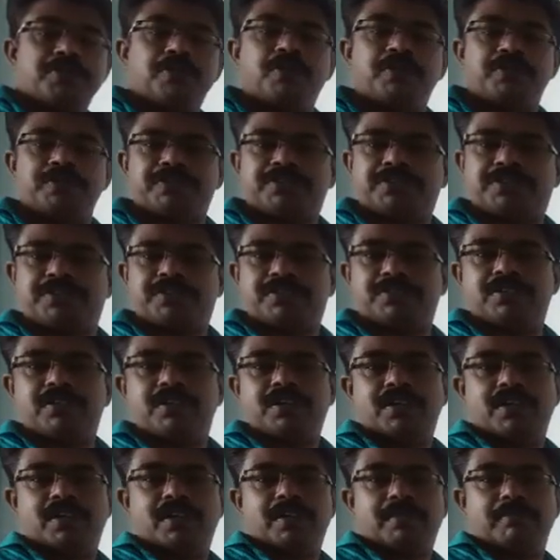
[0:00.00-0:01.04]
goes.
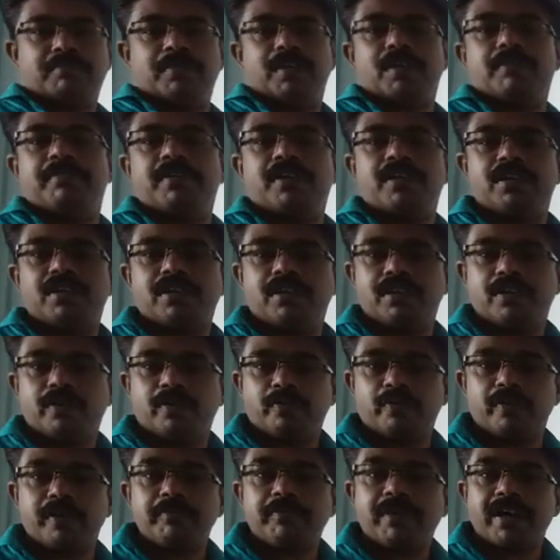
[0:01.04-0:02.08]
Maybe
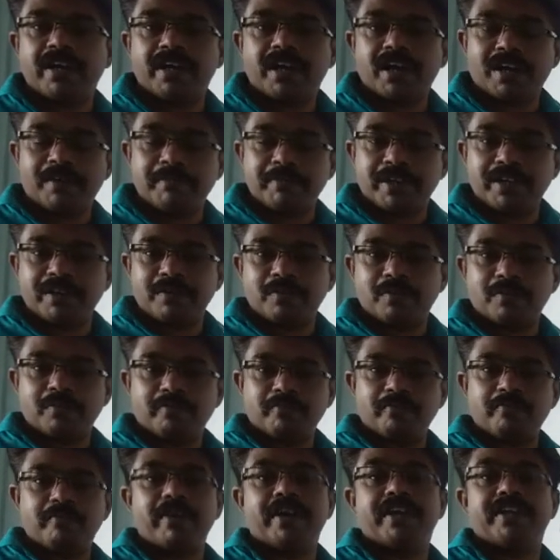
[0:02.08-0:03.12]
we might have
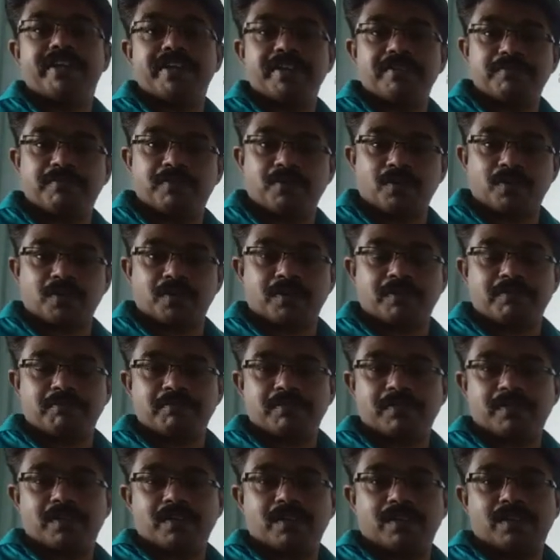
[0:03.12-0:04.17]
been waiting
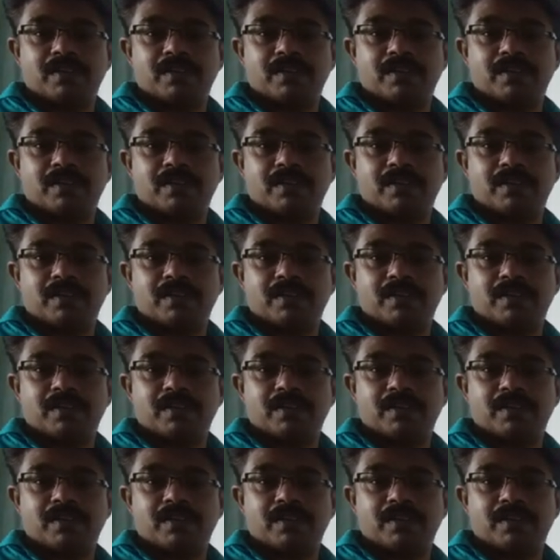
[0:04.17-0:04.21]
for